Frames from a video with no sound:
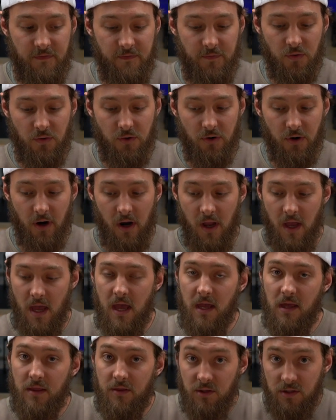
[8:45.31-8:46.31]
for
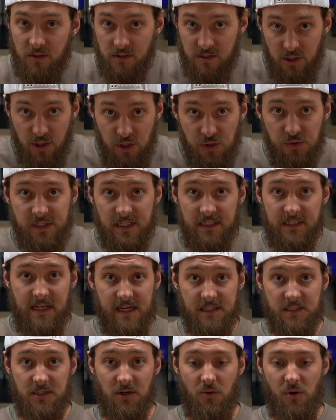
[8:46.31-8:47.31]
using
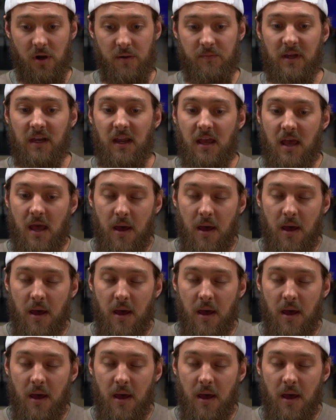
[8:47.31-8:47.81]
test equipment,